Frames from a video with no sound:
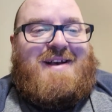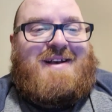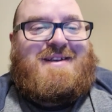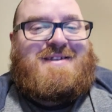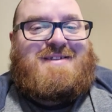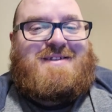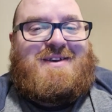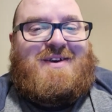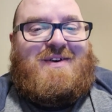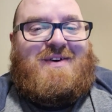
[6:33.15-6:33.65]

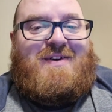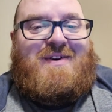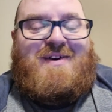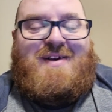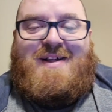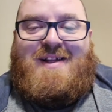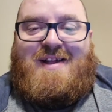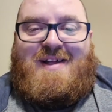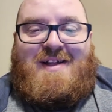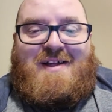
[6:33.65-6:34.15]
So
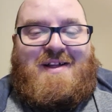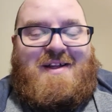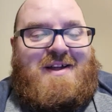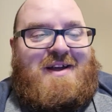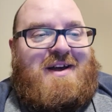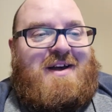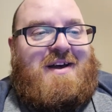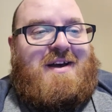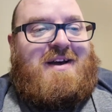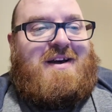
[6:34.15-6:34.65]

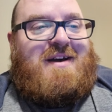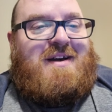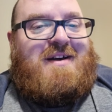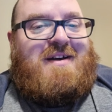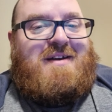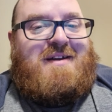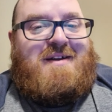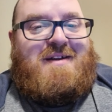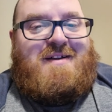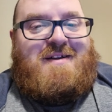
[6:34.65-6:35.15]
I
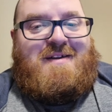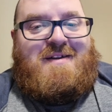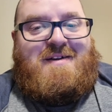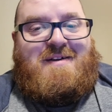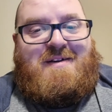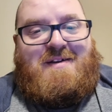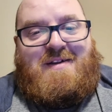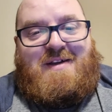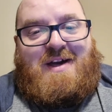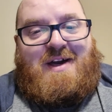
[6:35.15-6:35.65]

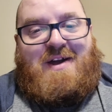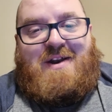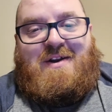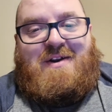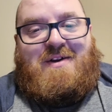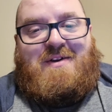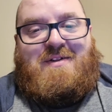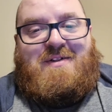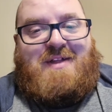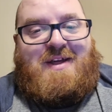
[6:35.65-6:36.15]
don't
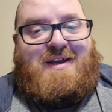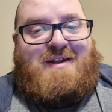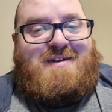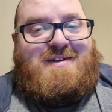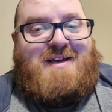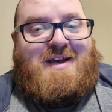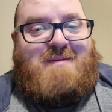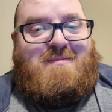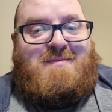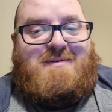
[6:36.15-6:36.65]
know, like
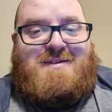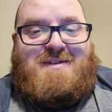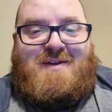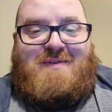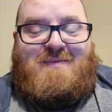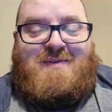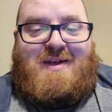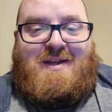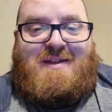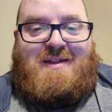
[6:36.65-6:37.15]
type
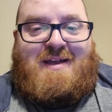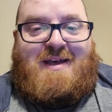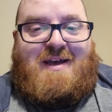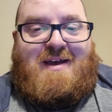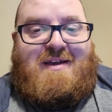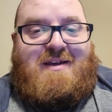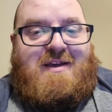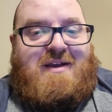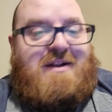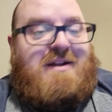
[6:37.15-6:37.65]
stuff like
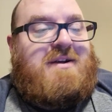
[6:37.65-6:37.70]
that.